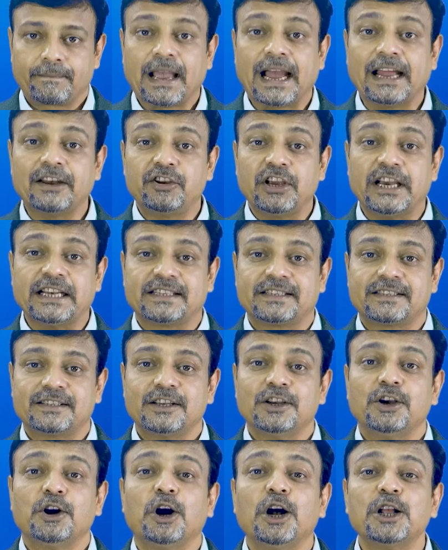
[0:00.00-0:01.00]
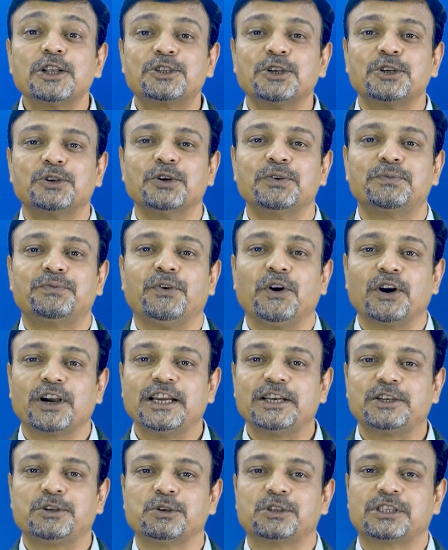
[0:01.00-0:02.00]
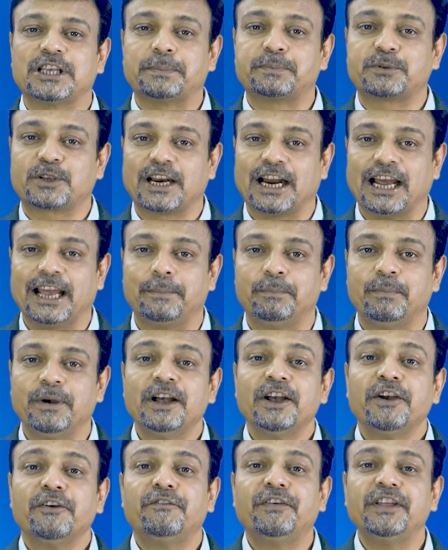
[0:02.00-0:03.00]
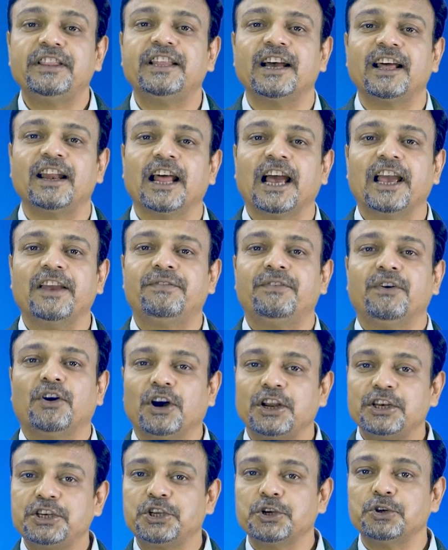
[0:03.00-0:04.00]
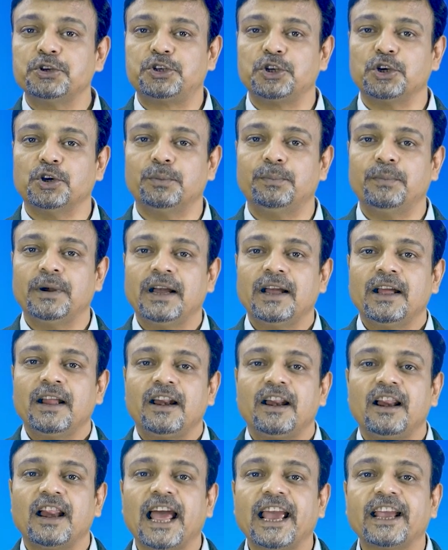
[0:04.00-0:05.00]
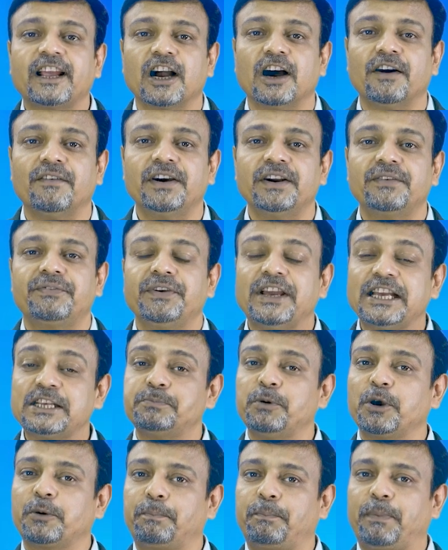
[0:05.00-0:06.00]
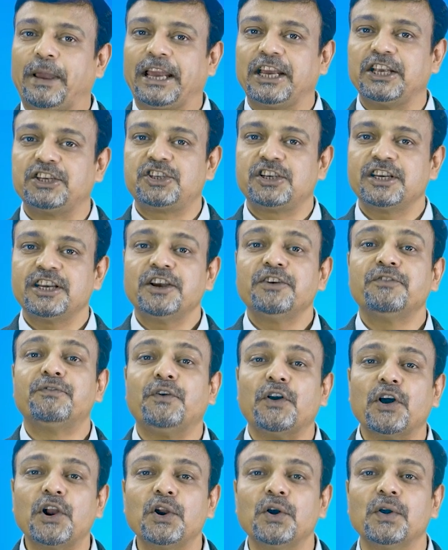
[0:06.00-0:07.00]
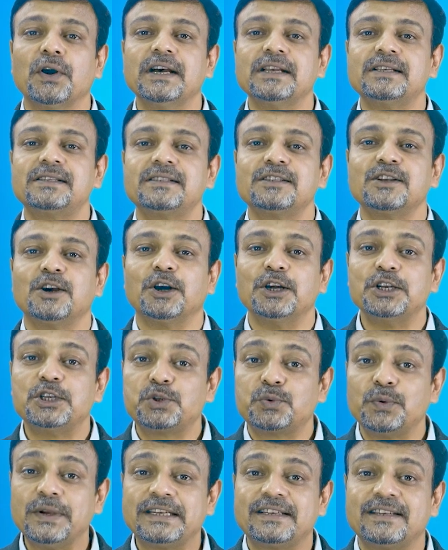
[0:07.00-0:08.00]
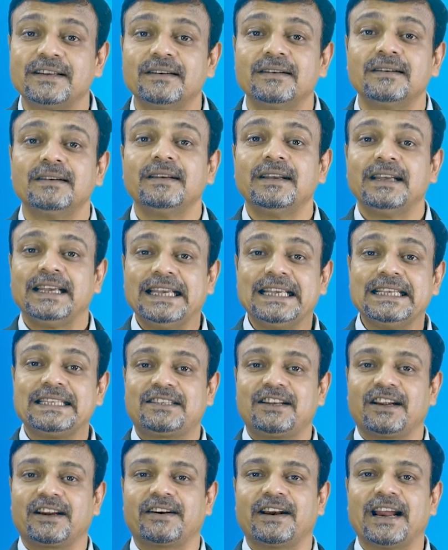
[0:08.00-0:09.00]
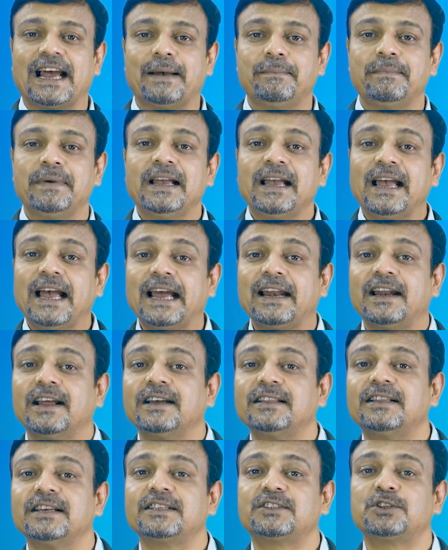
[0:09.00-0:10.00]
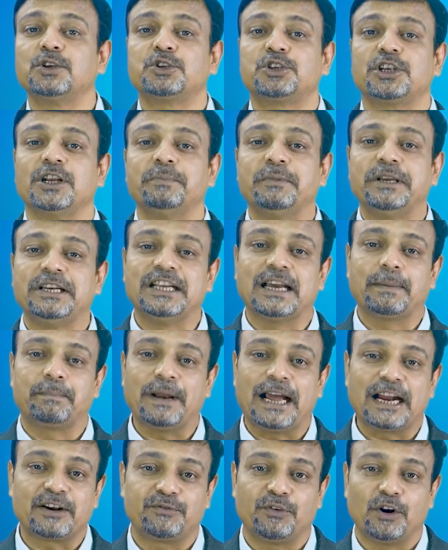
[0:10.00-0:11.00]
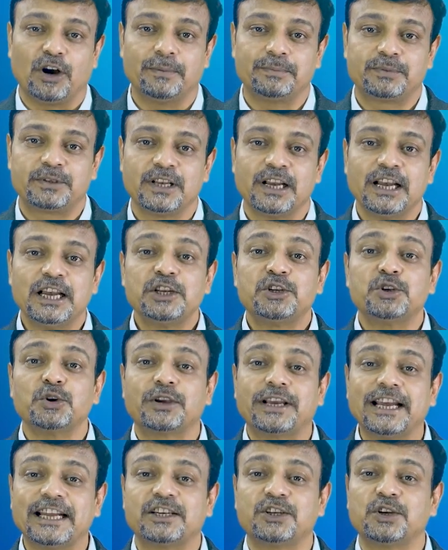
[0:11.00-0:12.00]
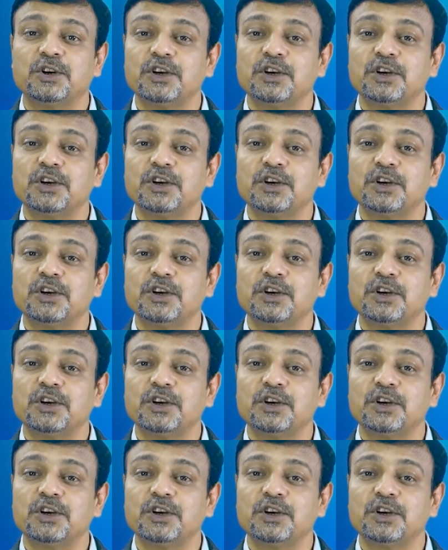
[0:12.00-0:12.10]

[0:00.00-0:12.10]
And yes, also don't forget to subscribe Vidyalive on YouTube, like our Facebook page Follow us on Twitter, Instagram, and other social media platforms to get